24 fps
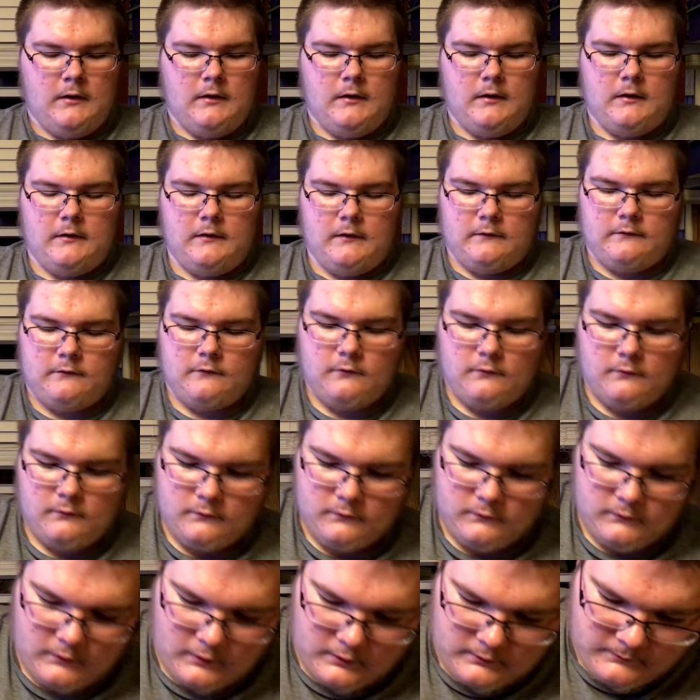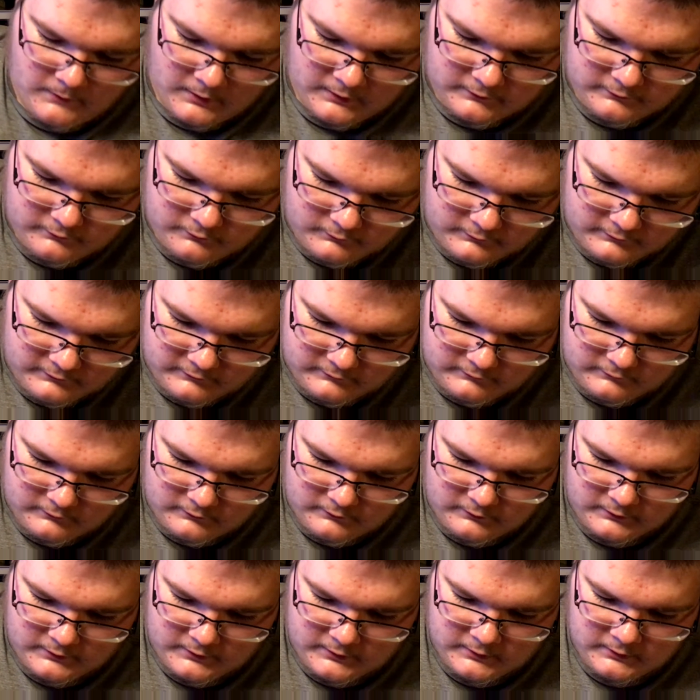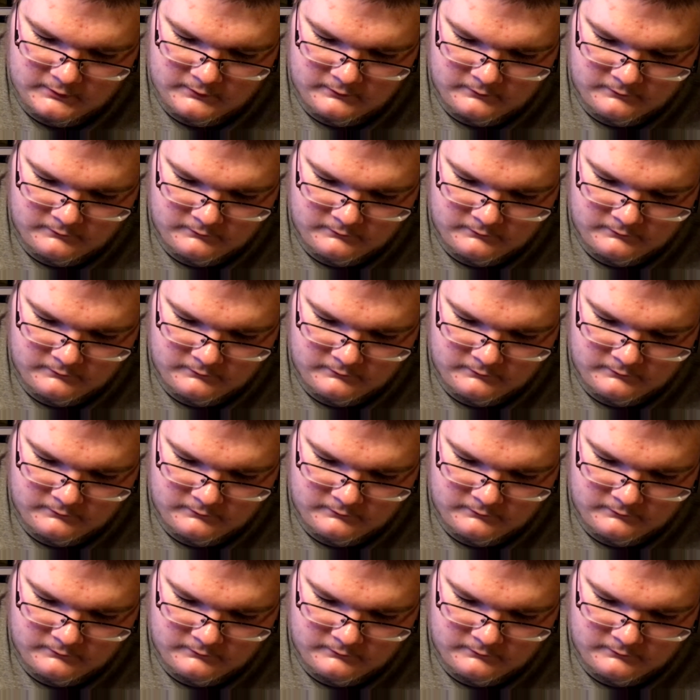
It does do an automatic sort of sensor cleaning,